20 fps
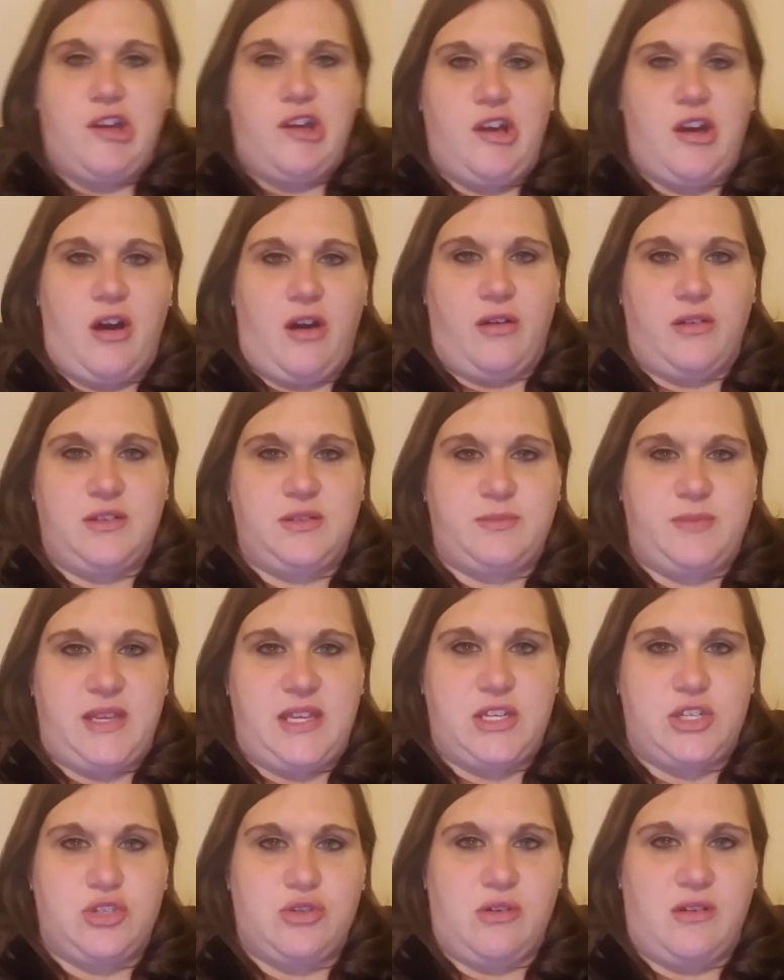called
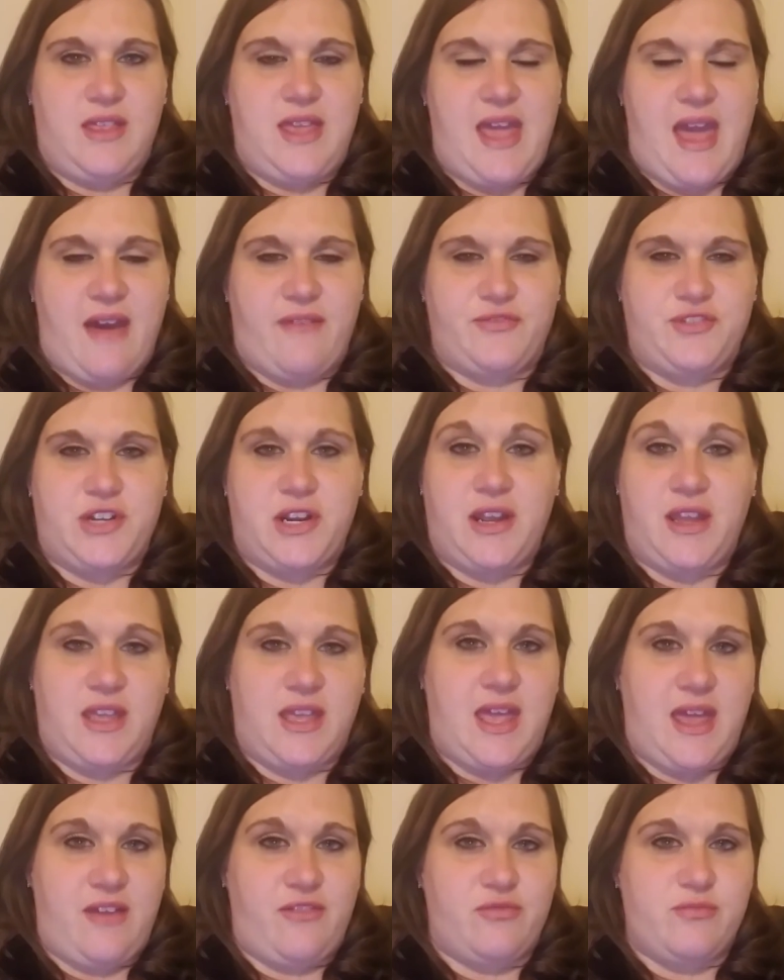me shortly after and
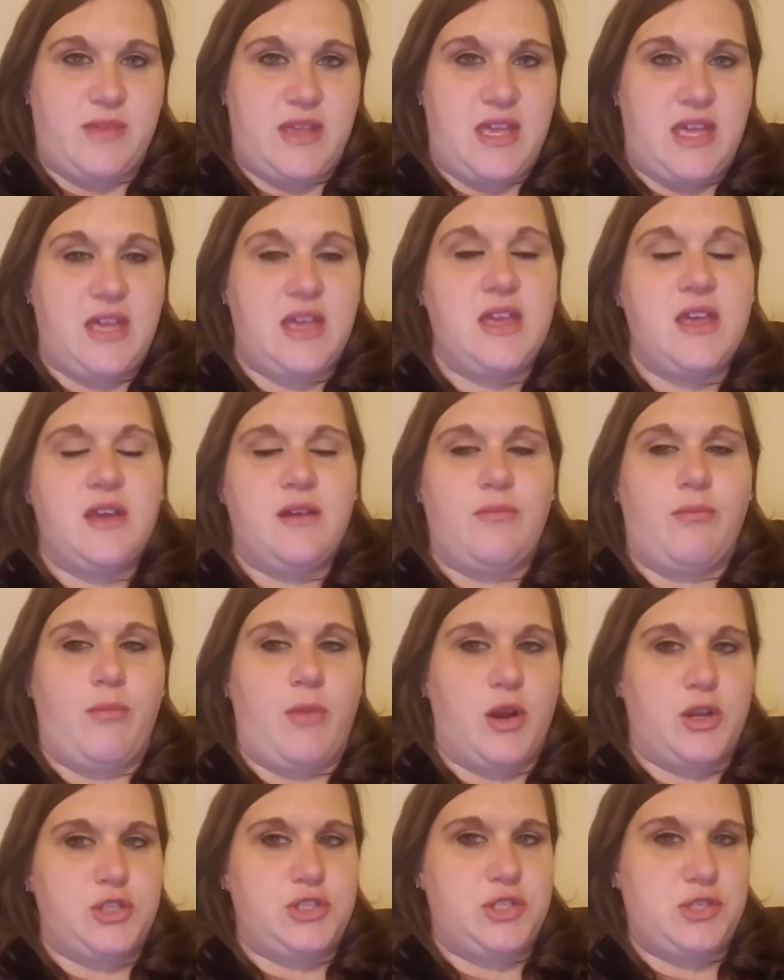gave me
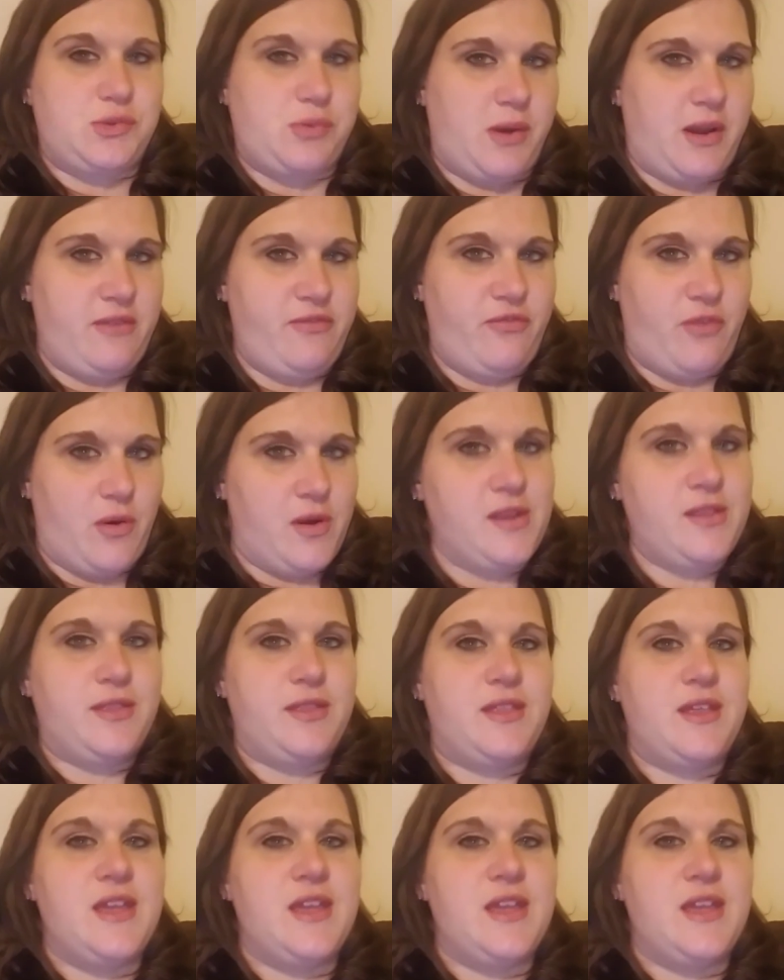March the 24th.